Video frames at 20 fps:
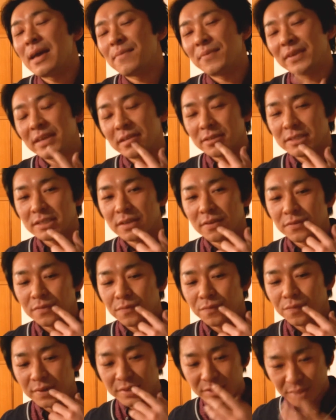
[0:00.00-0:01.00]
Yeah, because the
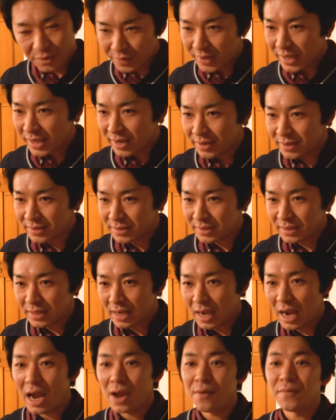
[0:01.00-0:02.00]
first 3 years,
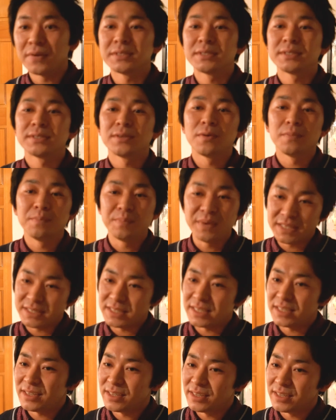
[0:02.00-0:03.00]
I was so
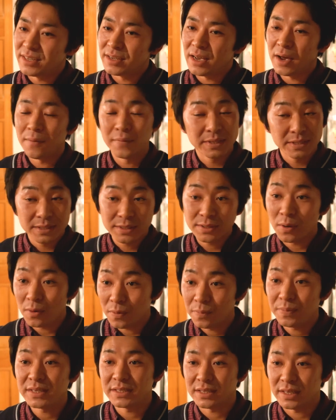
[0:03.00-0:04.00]

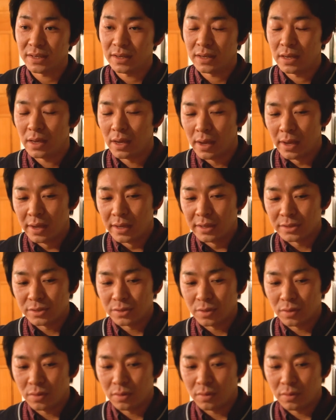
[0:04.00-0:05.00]
busy.
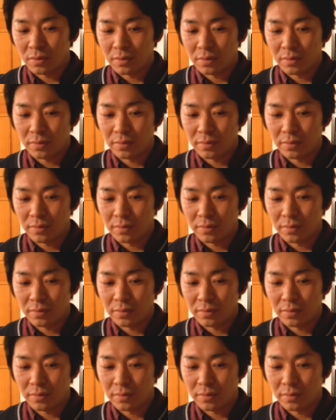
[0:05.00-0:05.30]
So...